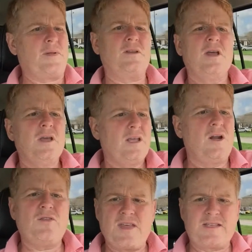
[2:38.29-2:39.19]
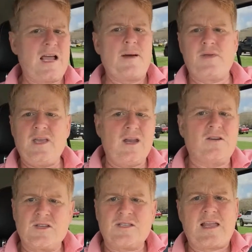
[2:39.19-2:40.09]
and you know this time of
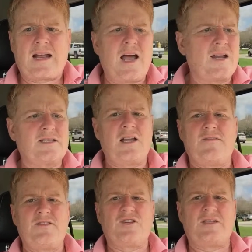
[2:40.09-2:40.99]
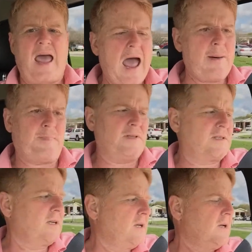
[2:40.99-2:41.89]
year, just that kind of stuff it just happens.